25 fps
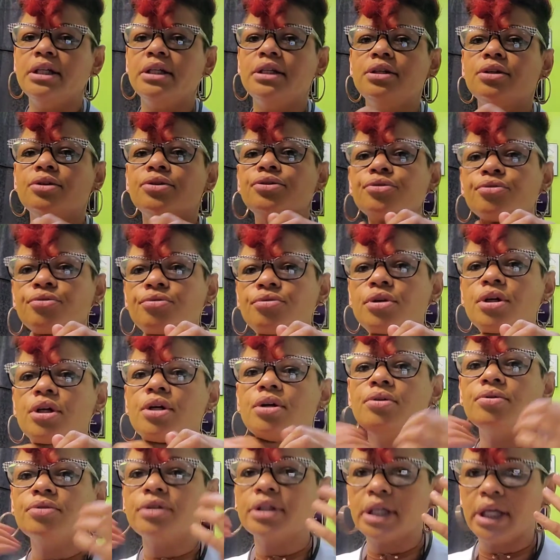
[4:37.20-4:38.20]
your
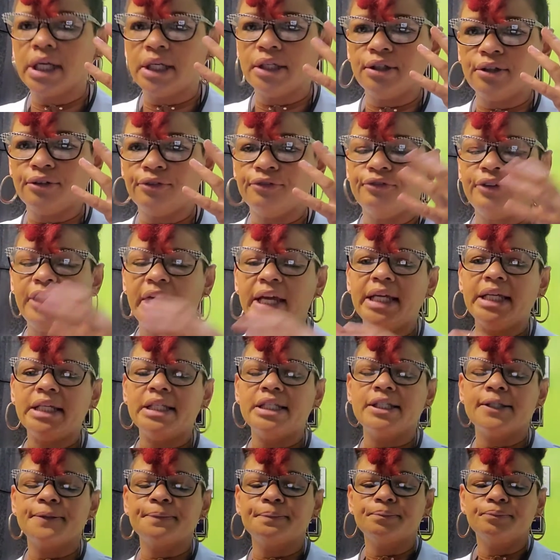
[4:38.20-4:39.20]
throat and your
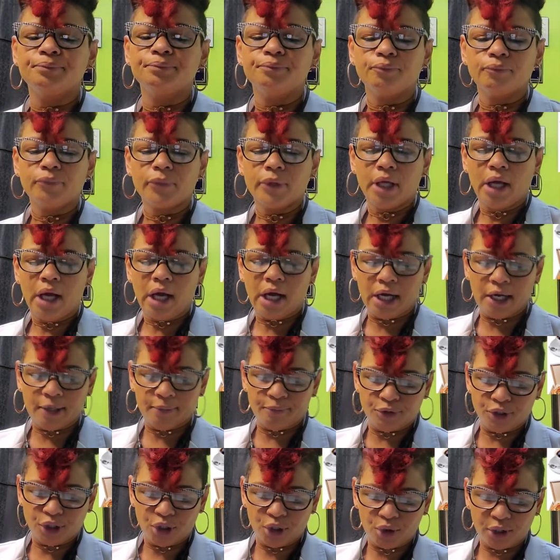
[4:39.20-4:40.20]
face.
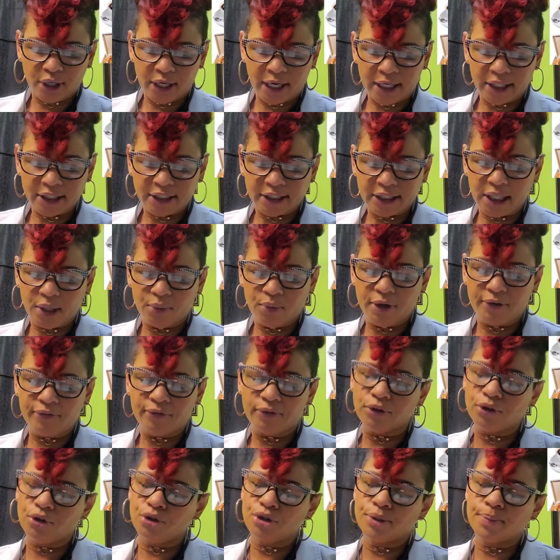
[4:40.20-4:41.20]
So kind of stay away from
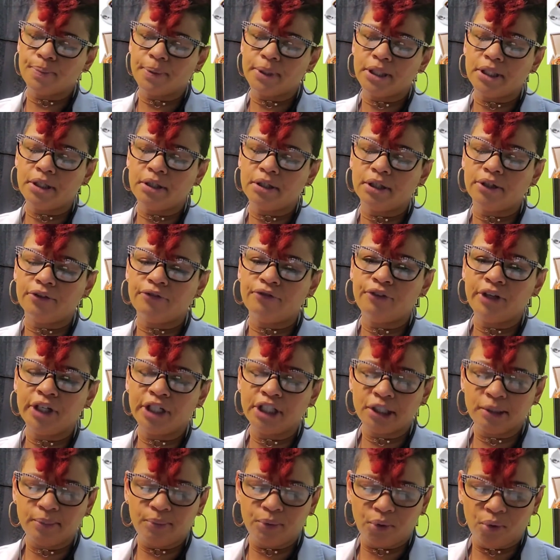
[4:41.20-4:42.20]
those particular
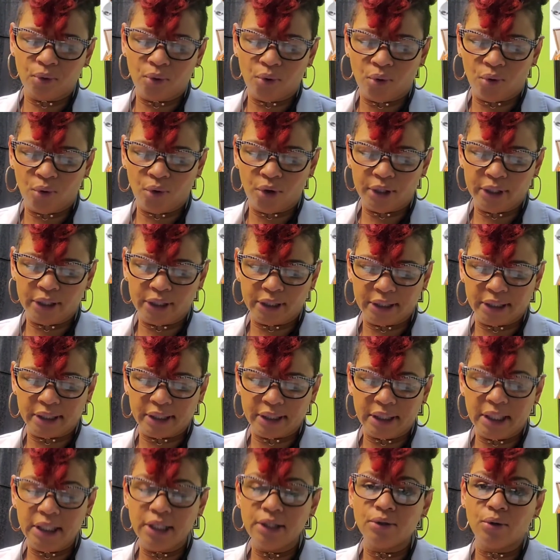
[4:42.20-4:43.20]
vegetable oil and
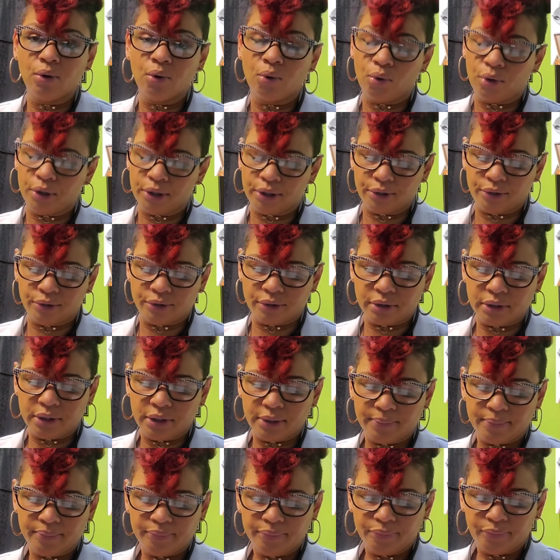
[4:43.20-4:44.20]
seed oils.
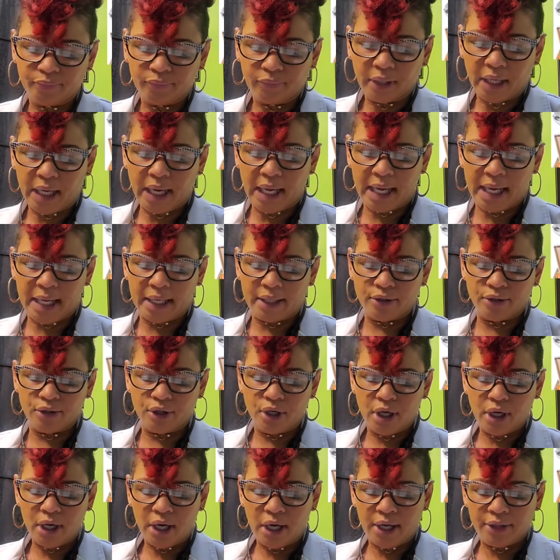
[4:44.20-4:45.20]
And
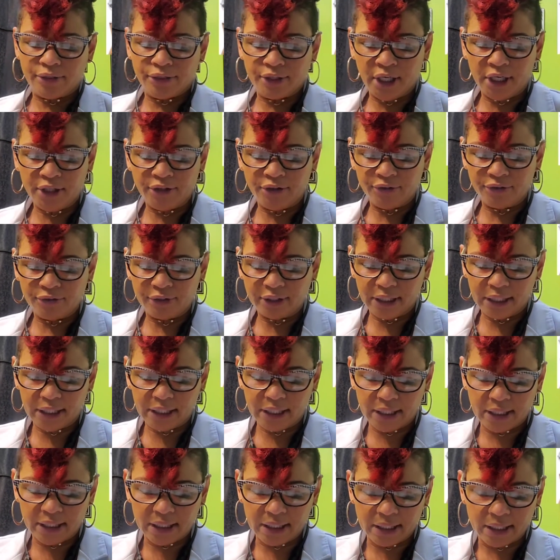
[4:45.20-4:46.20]
another
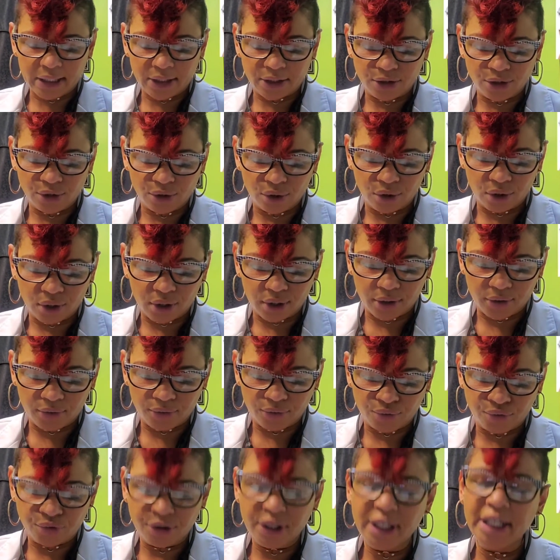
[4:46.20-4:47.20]
thing is your
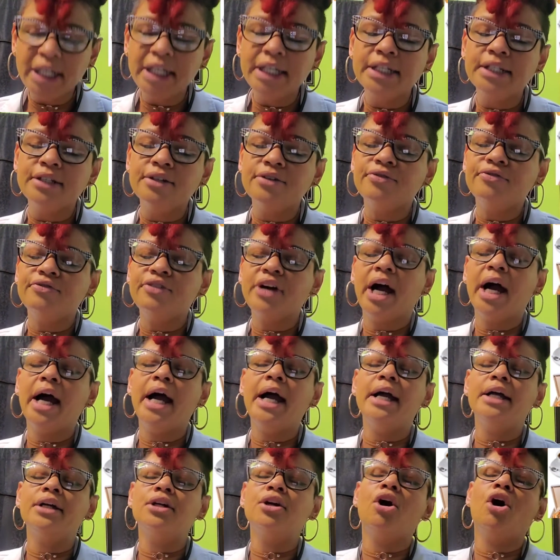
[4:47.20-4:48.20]

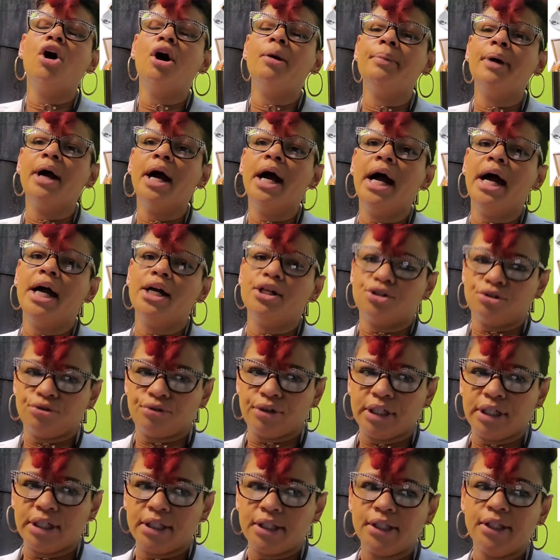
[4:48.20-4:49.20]
redefined
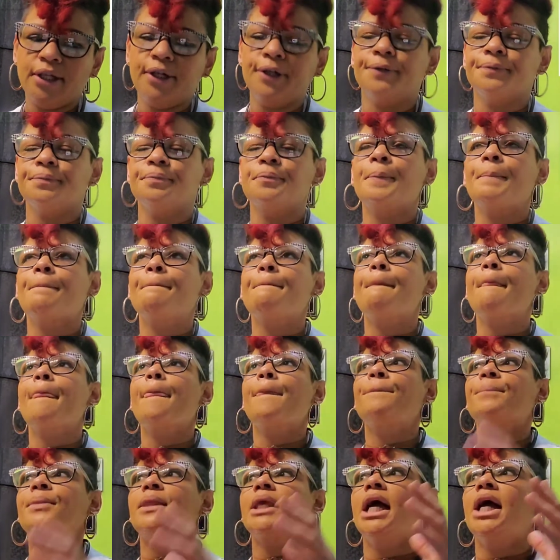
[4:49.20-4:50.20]
carbohydrates.
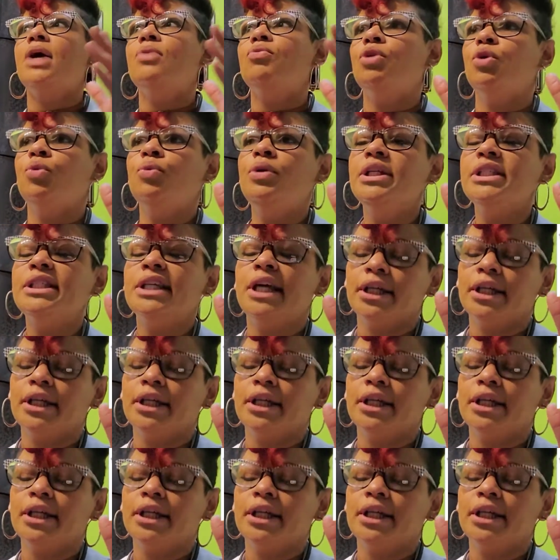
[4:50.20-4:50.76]
And when we say